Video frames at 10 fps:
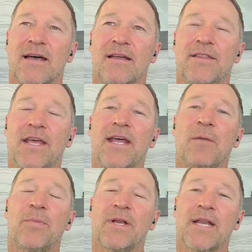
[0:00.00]
down the road
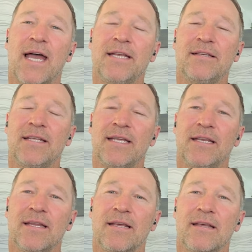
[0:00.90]
a little bit?